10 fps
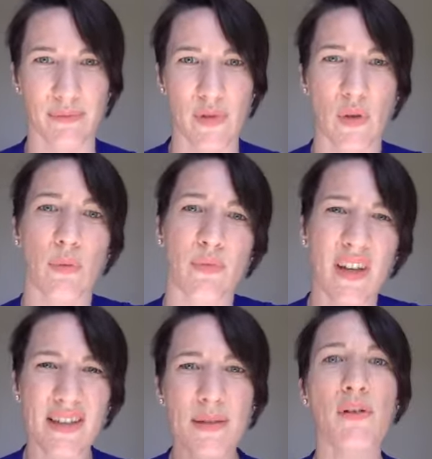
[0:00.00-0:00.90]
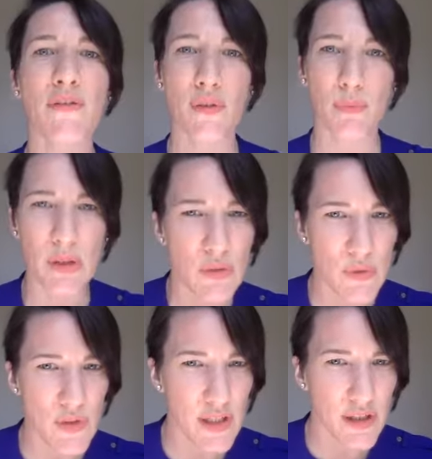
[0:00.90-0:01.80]
So that's more for
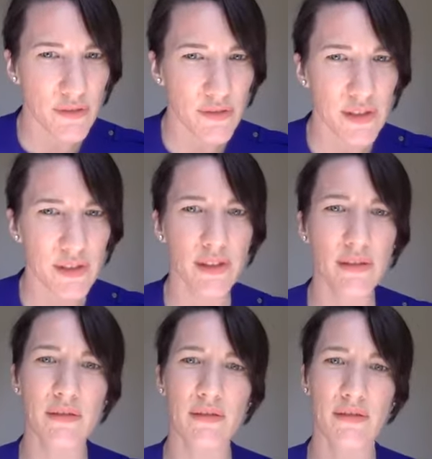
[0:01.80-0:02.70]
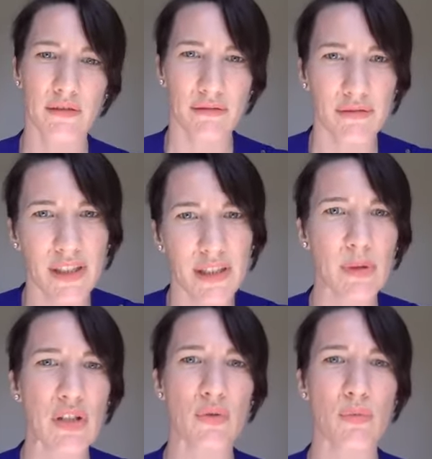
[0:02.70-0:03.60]
B2C, I feel, than really
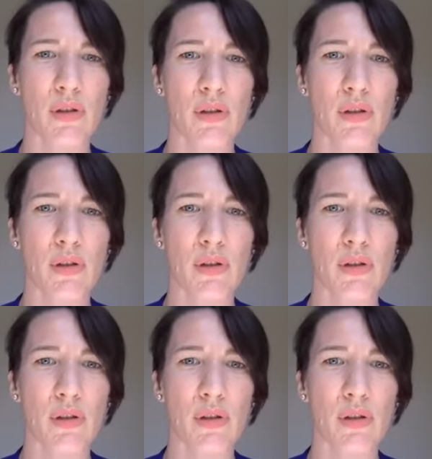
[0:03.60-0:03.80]
B2B.